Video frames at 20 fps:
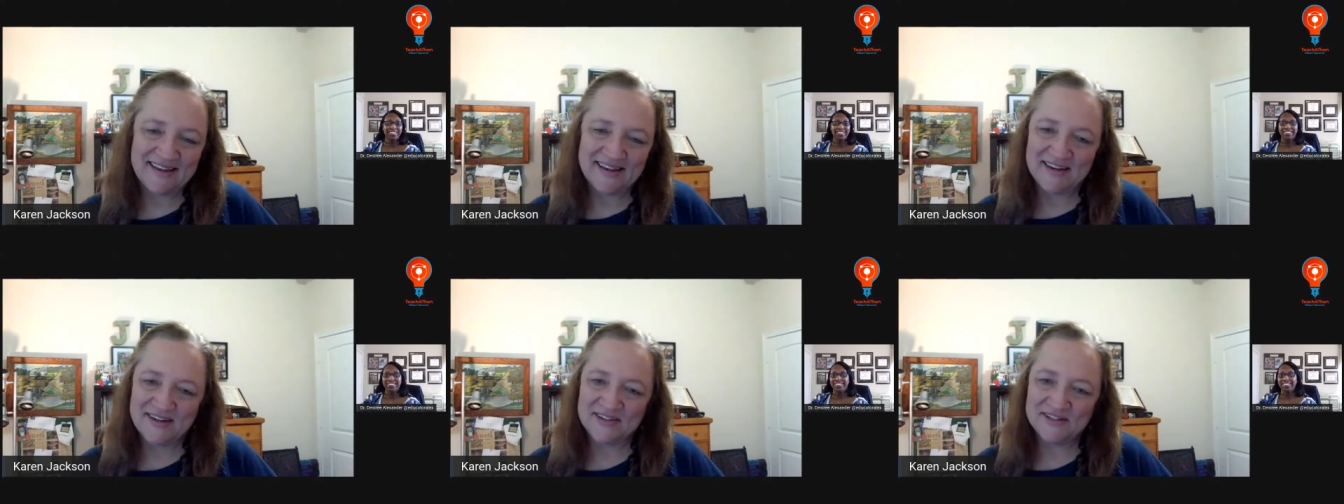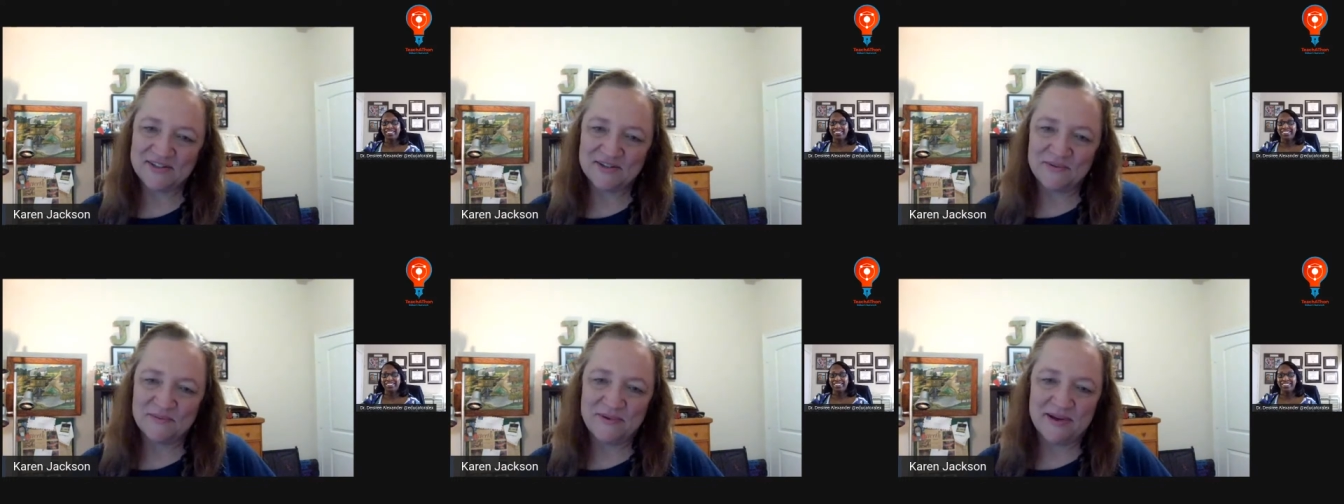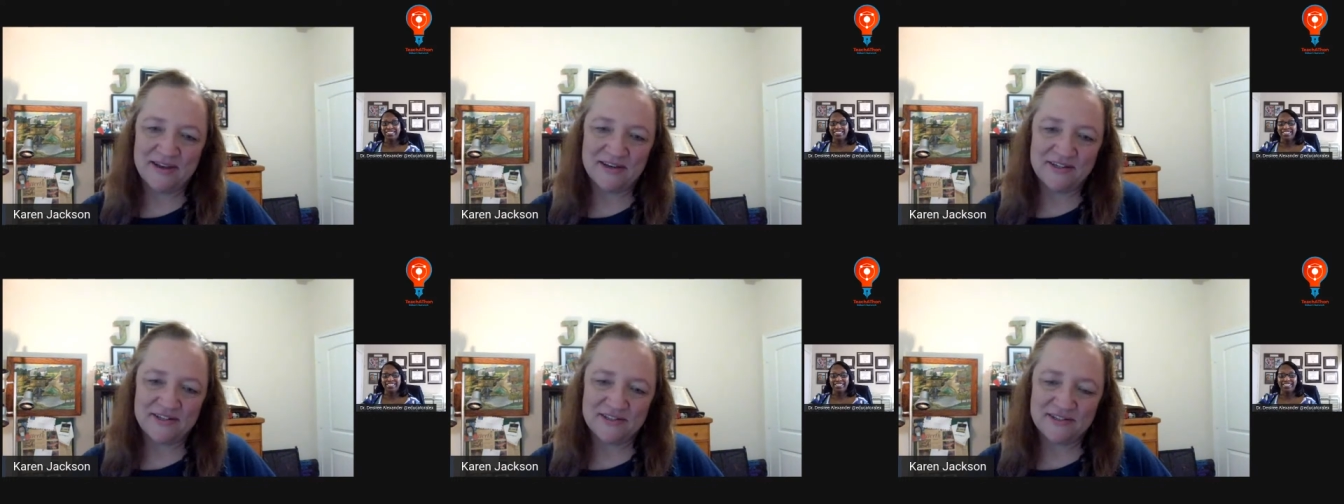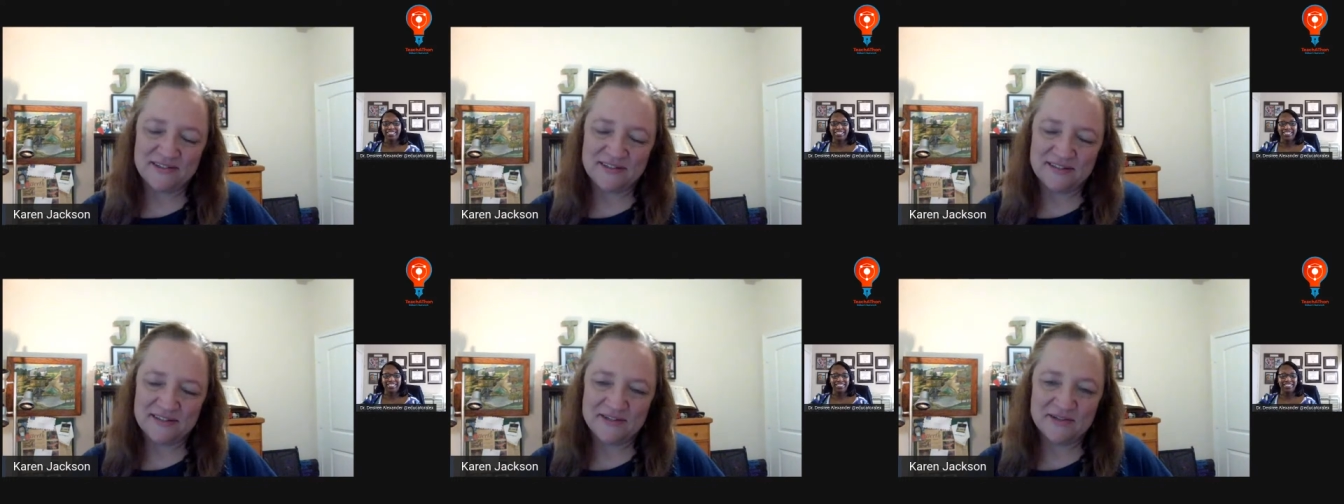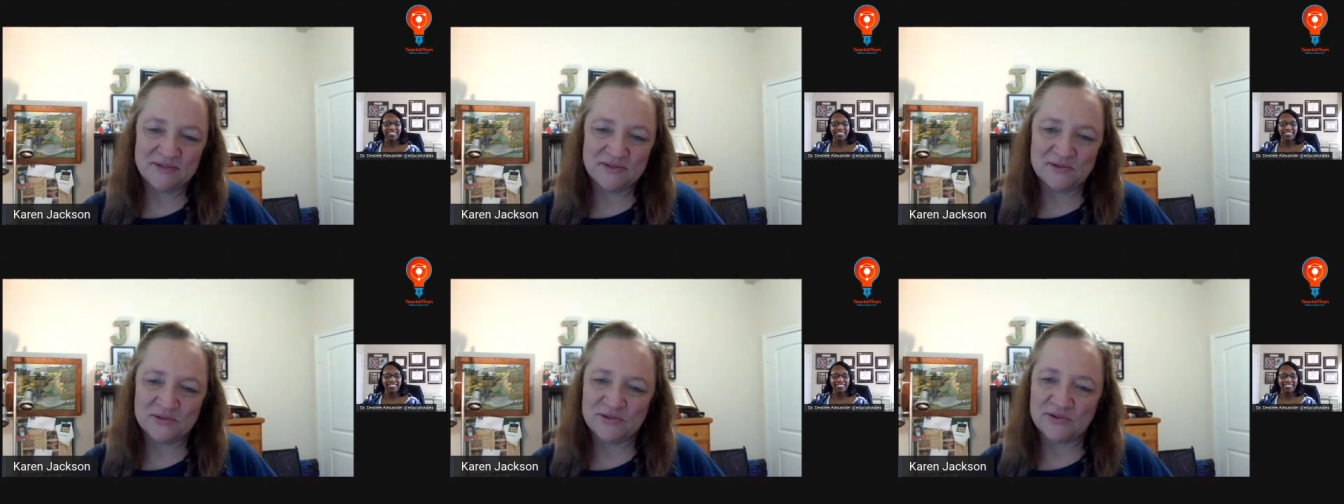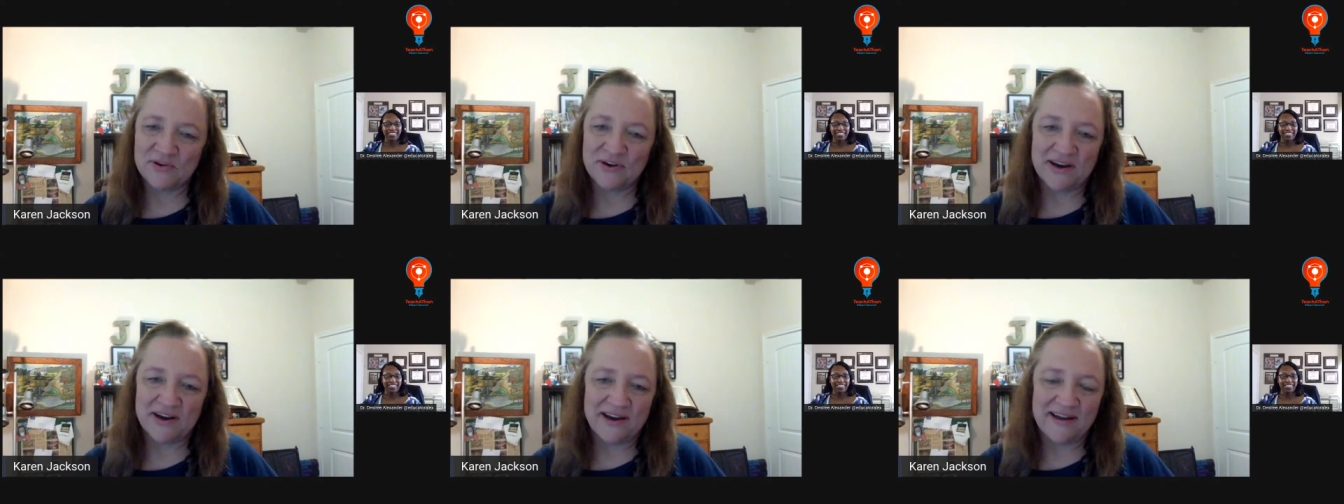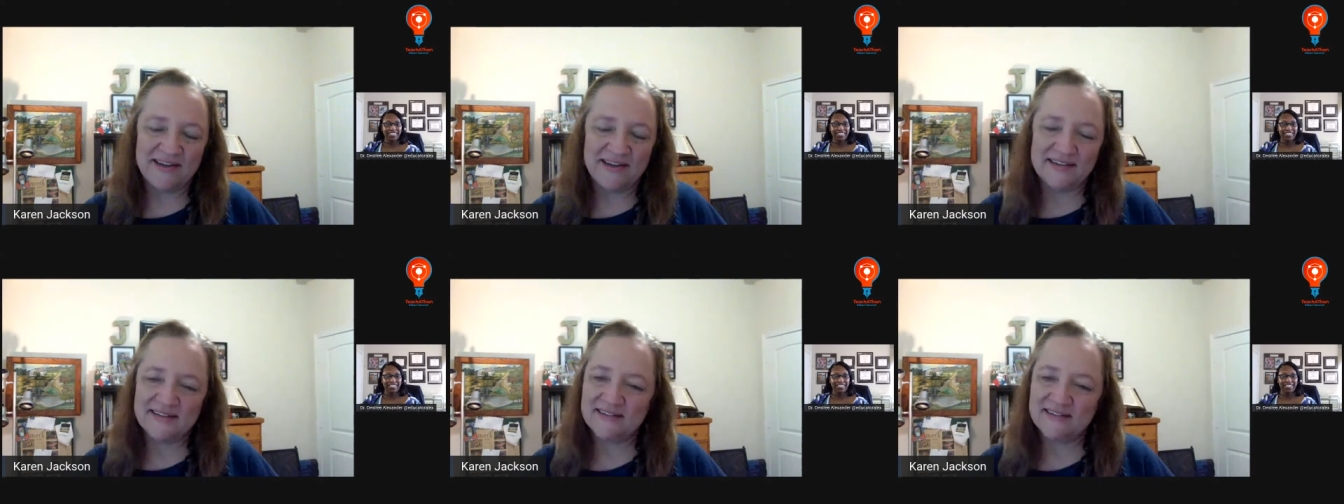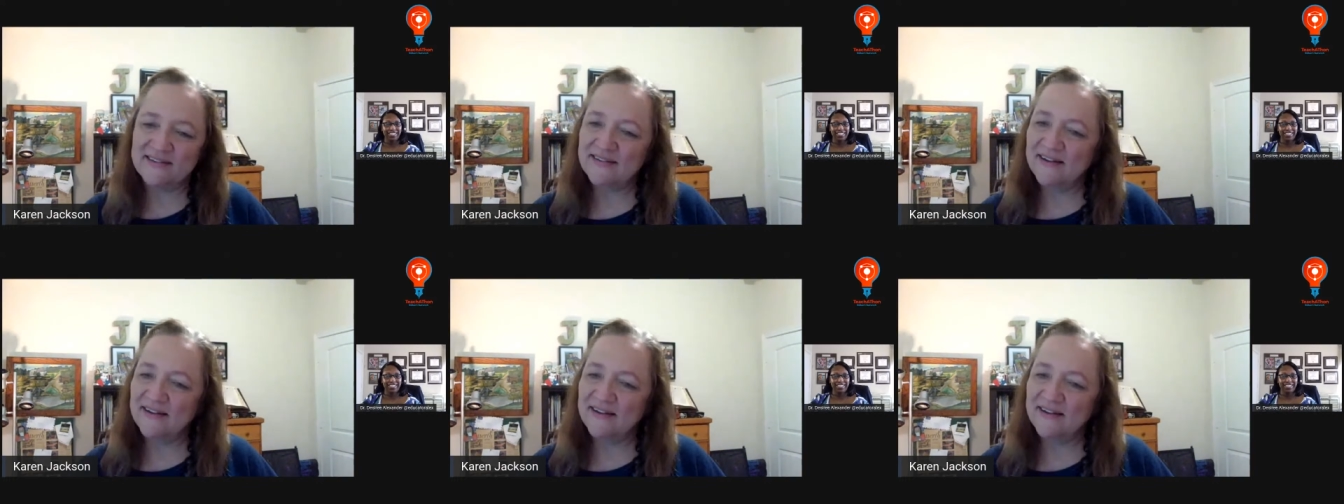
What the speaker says: Thank you so much. This was great.